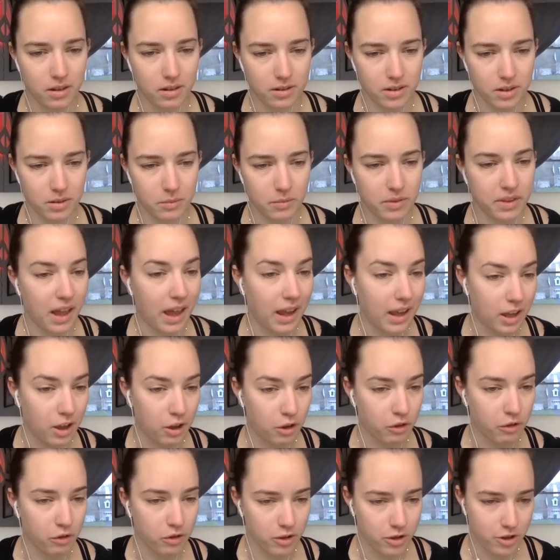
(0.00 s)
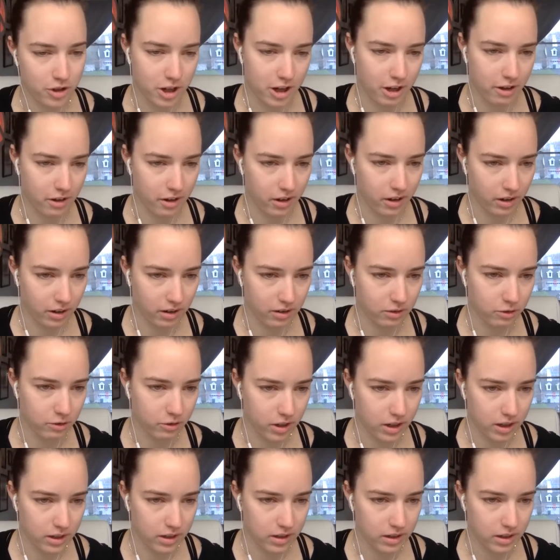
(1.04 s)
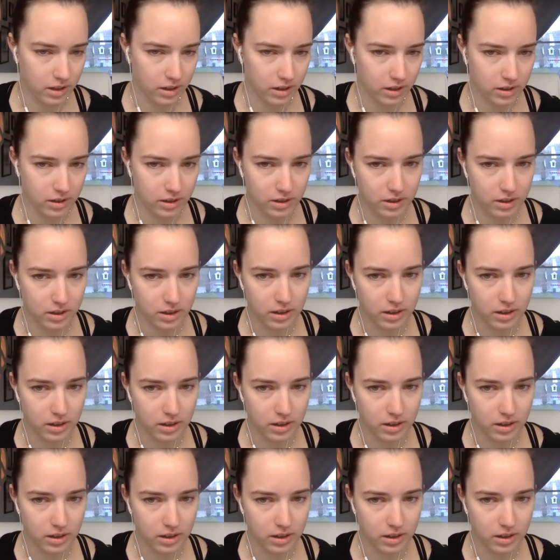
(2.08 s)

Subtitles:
awesome. Thank you for sharing, Randy.